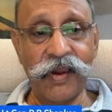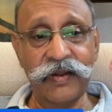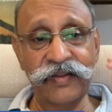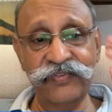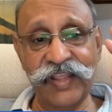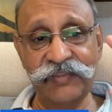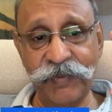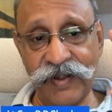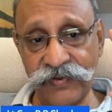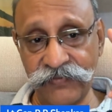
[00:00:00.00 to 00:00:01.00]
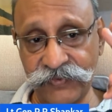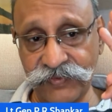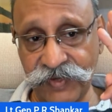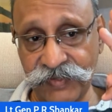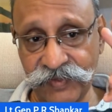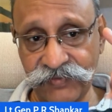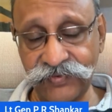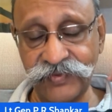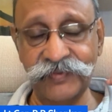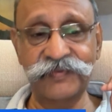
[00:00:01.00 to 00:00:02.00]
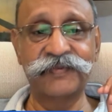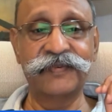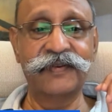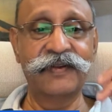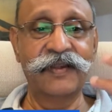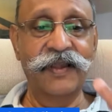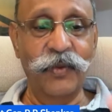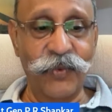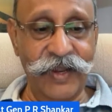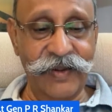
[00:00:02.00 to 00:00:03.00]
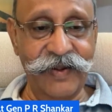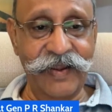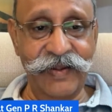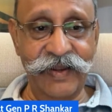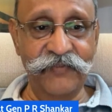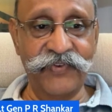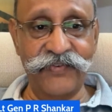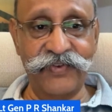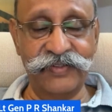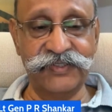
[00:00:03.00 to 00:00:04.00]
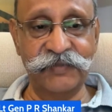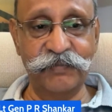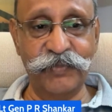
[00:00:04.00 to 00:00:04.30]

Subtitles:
It is desperation for three things. One, any infrastructure